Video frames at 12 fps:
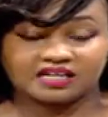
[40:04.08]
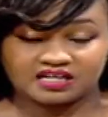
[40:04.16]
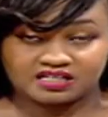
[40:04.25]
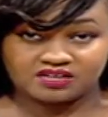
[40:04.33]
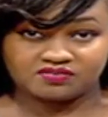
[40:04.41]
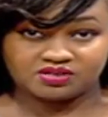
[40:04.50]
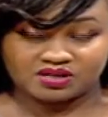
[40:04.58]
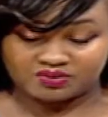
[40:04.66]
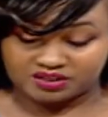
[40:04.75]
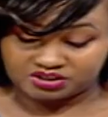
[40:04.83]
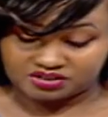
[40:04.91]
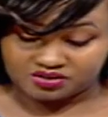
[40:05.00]
can give you
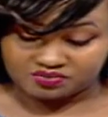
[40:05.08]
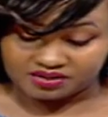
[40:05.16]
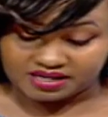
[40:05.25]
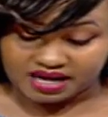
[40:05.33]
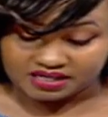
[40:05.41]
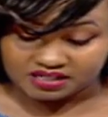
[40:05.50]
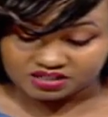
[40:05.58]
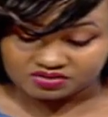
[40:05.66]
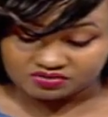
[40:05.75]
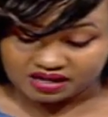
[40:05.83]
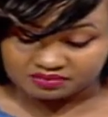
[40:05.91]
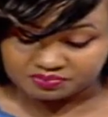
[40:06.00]
direction in regard
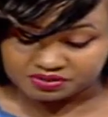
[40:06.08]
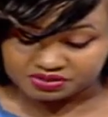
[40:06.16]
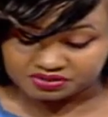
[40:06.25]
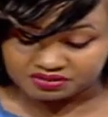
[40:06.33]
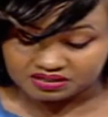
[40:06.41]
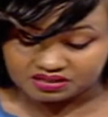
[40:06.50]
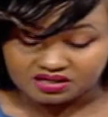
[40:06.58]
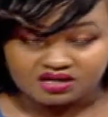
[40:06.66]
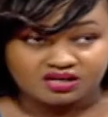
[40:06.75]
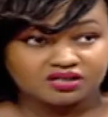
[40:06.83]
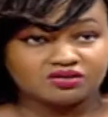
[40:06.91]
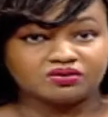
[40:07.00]
to that particular,
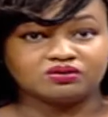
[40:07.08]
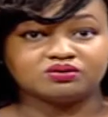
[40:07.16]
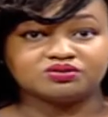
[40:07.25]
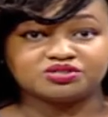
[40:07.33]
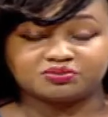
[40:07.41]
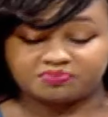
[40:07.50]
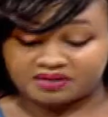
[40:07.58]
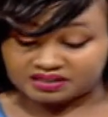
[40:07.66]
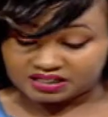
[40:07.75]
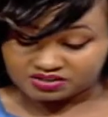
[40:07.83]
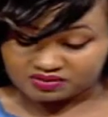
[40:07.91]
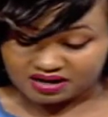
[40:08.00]
you know, shipment
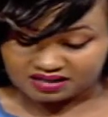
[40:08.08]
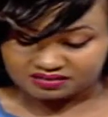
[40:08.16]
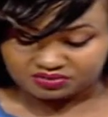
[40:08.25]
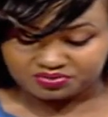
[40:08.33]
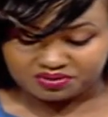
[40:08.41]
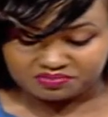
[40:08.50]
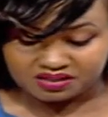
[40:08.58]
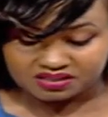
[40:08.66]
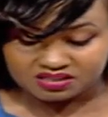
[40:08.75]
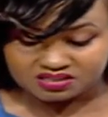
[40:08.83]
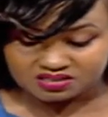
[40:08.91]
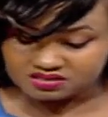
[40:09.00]
that you had 3
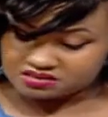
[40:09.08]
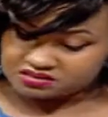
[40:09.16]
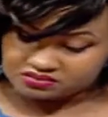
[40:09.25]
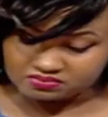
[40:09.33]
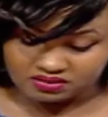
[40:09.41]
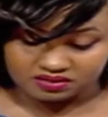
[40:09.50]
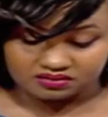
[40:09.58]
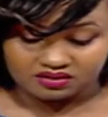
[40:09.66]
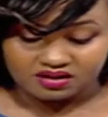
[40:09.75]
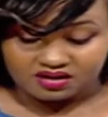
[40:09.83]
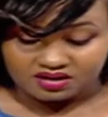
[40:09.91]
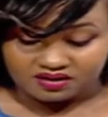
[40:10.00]
months. Well,
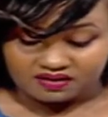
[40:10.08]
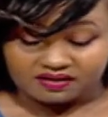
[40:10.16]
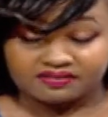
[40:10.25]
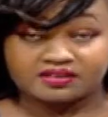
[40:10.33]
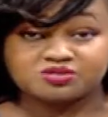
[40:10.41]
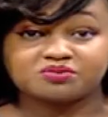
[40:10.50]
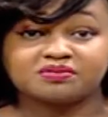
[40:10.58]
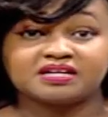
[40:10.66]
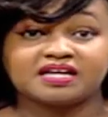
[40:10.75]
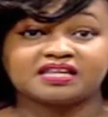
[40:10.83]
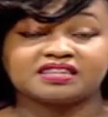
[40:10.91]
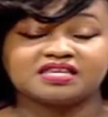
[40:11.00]
there's so
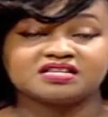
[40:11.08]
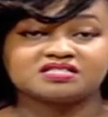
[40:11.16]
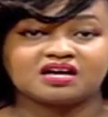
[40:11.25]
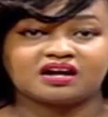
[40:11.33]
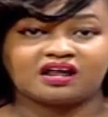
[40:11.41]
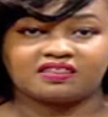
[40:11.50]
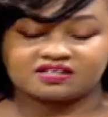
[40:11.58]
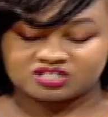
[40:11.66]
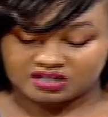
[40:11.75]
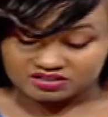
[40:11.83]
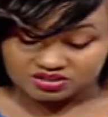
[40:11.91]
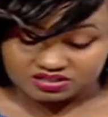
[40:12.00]
many other things and other
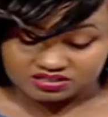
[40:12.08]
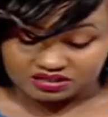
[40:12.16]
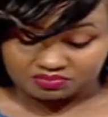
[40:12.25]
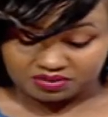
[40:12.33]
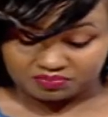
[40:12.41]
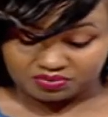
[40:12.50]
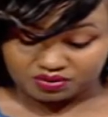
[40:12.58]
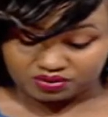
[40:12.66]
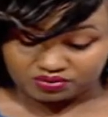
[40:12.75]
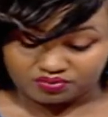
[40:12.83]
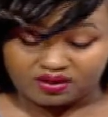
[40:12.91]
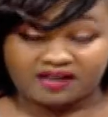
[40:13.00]
challenges that may be
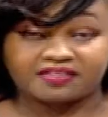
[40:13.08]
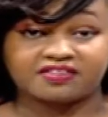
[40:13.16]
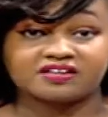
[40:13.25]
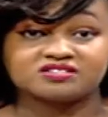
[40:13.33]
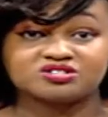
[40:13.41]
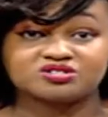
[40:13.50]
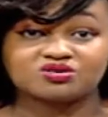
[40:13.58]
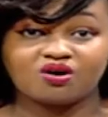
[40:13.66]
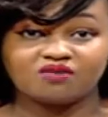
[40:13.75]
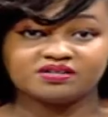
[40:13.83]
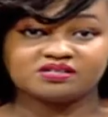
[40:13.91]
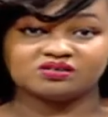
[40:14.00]
going through other than just
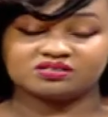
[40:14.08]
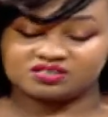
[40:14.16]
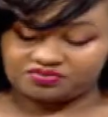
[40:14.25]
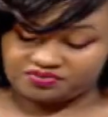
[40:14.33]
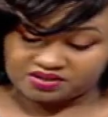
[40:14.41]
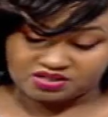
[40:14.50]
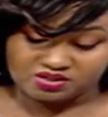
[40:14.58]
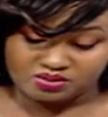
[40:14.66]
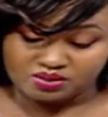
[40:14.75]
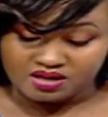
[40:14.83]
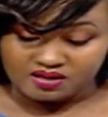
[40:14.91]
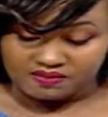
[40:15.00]
COVID or different, mm-hmm. you
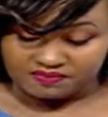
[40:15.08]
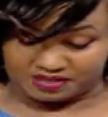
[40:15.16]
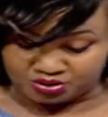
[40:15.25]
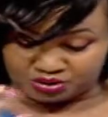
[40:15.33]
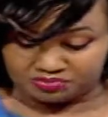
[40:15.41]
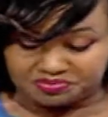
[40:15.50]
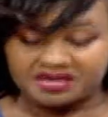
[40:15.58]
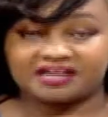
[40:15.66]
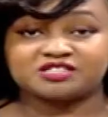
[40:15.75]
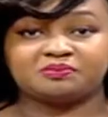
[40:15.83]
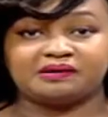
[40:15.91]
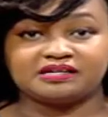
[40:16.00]
know. It will be
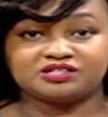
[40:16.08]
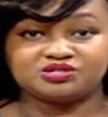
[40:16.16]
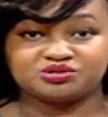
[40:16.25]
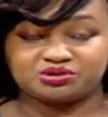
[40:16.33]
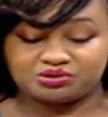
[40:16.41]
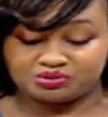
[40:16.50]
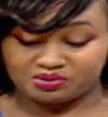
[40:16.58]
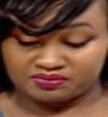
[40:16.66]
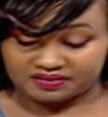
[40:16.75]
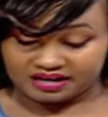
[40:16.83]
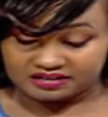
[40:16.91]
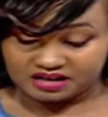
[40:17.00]
explained to you
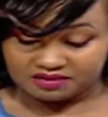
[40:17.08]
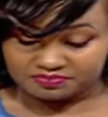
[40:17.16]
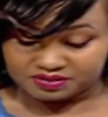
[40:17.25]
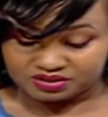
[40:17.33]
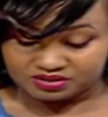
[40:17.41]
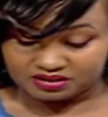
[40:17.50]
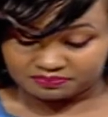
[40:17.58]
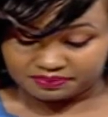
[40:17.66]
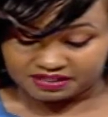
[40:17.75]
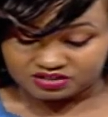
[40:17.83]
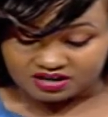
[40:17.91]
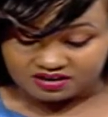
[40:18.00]
on that particular
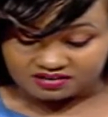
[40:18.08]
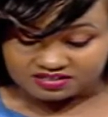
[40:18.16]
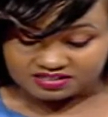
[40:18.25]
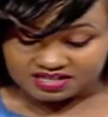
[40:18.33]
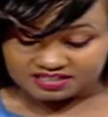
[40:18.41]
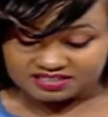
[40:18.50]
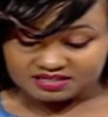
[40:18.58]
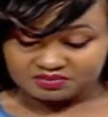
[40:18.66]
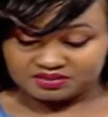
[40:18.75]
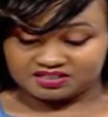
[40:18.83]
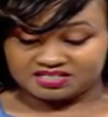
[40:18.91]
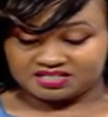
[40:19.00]
page. So then
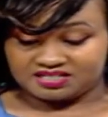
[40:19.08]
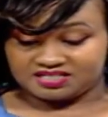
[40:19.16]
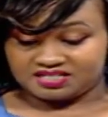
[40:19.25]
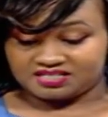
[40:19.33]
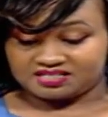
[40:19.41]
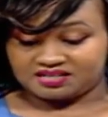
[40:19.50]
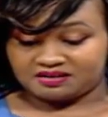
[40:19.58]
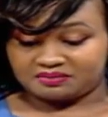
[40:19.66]
someone else here says,